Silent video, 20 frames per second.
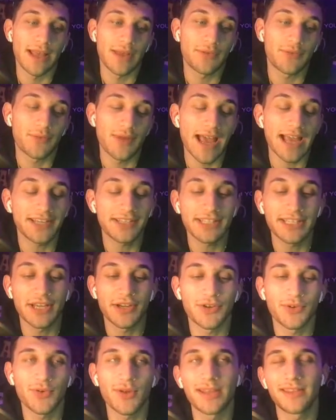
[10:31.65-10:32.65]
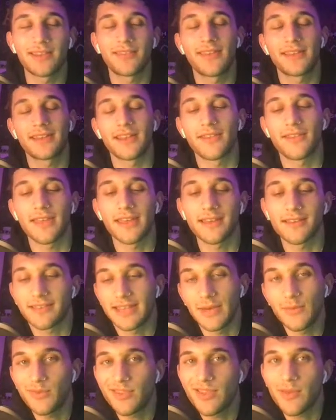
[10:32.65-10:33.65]
That's actually a crazy thing to think because
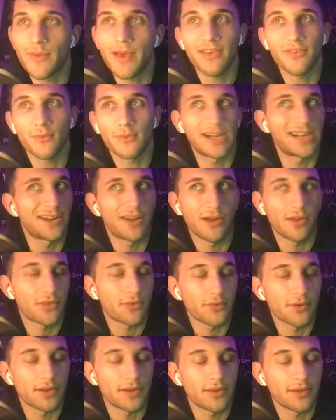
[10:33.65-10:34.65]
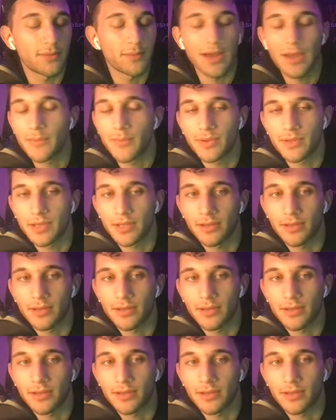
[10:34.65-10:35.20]
he was the best one out of all three, in my opinion.